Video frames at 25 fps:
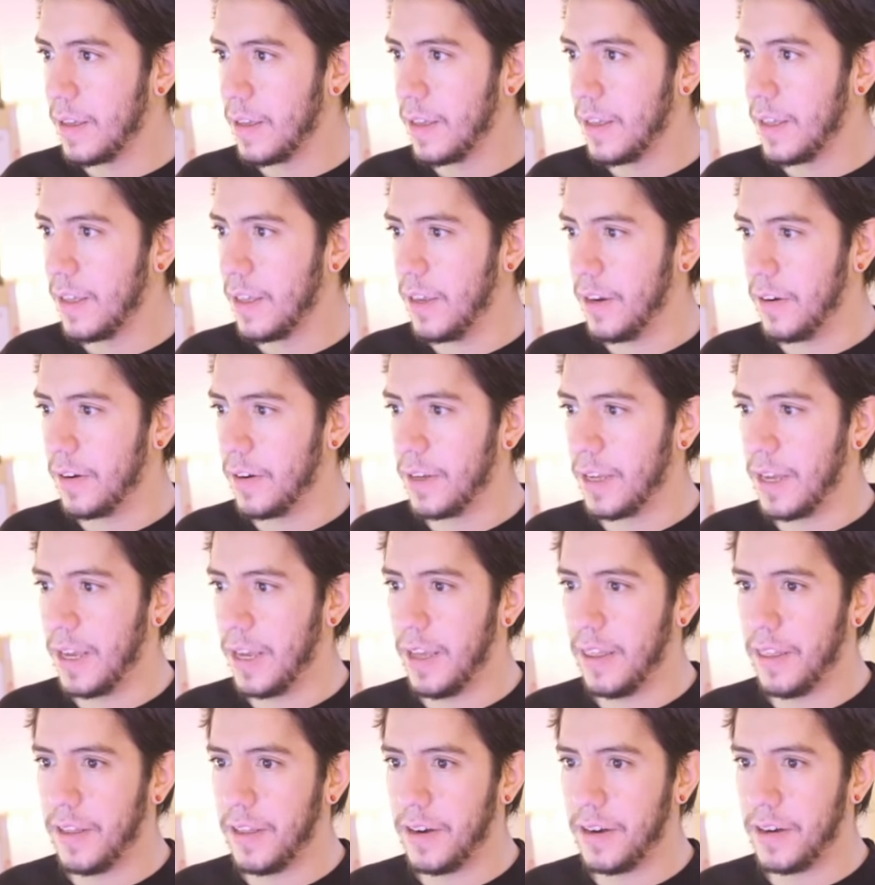Here,
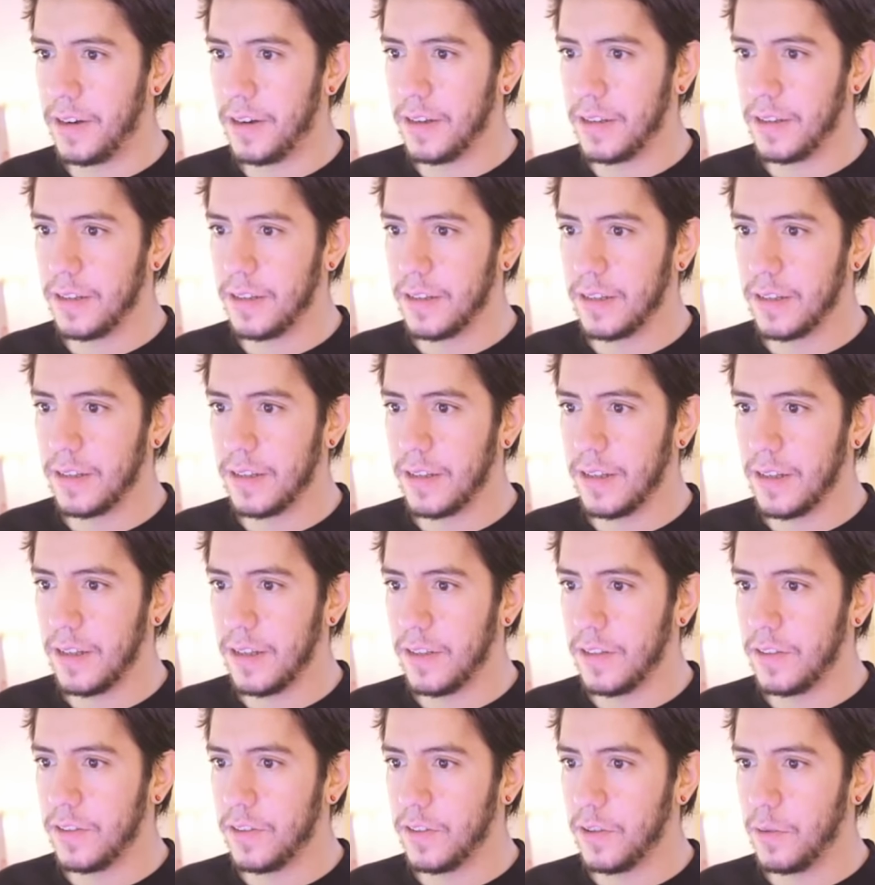header,
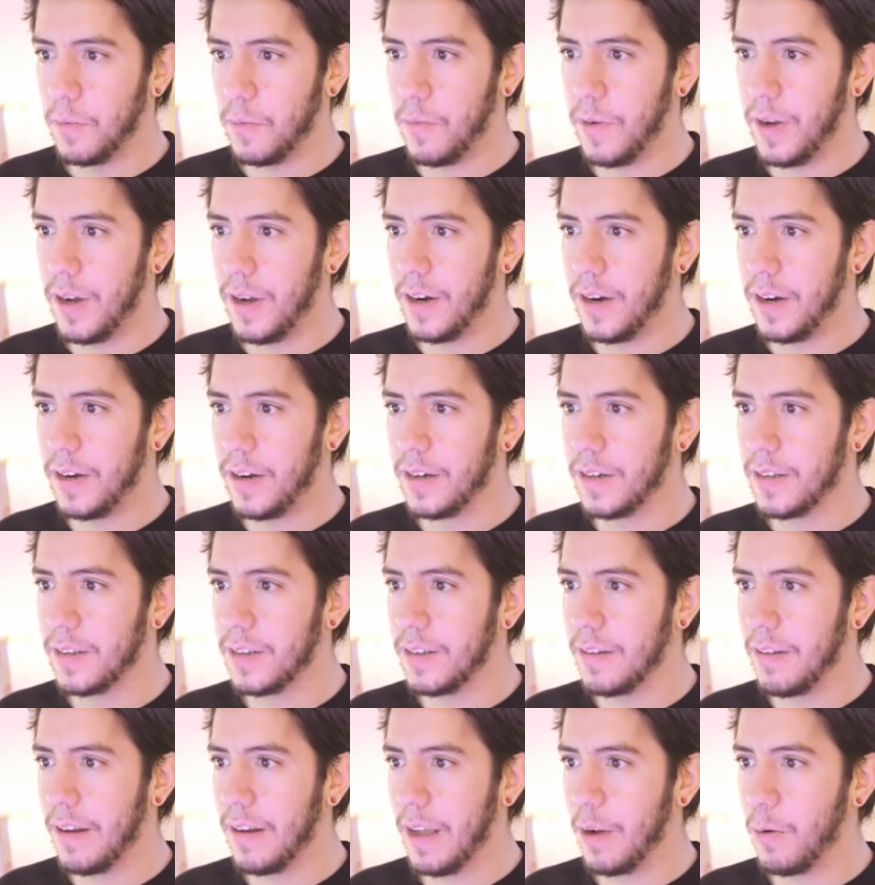top bar.
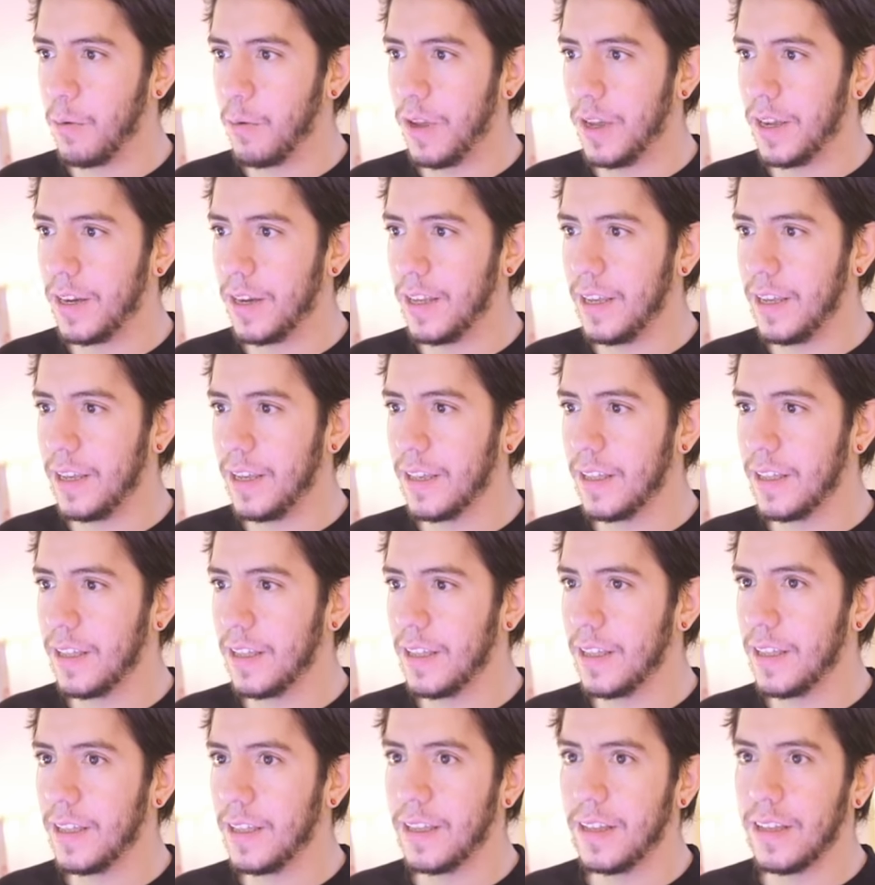I'm gonna quickly
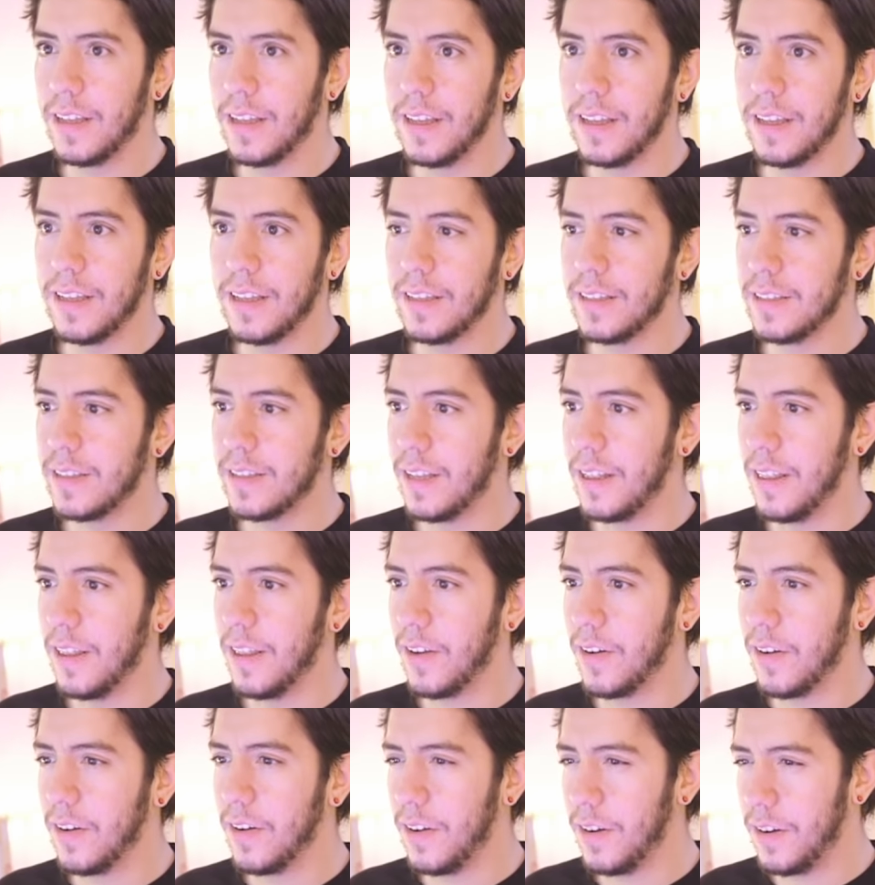set the
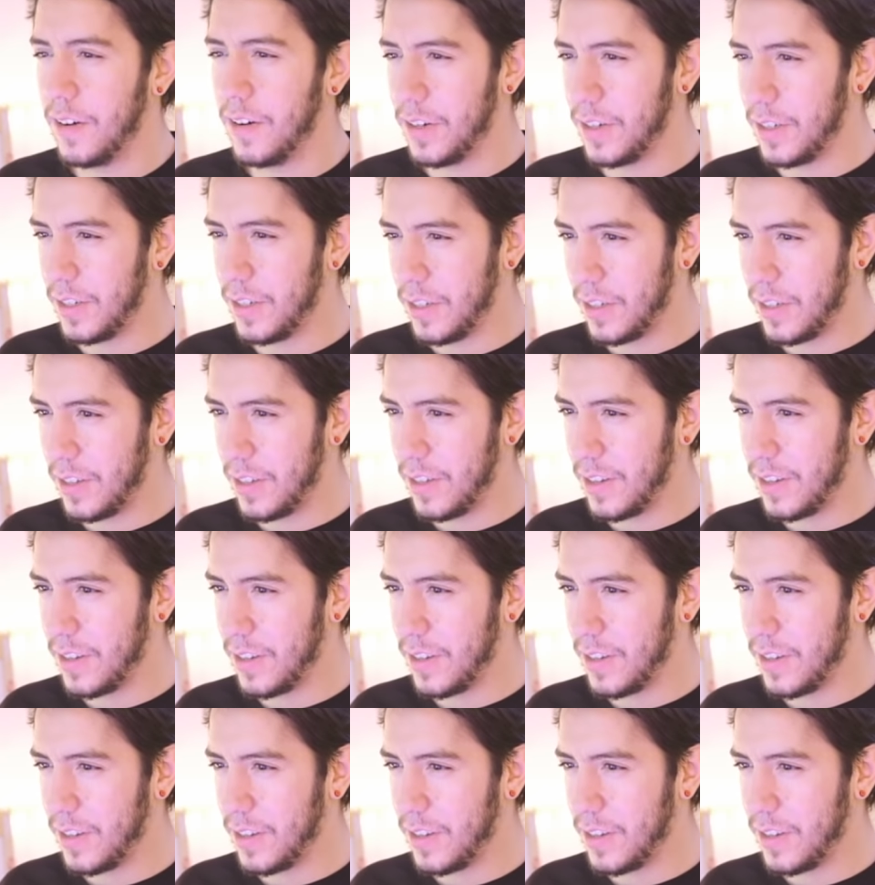colors,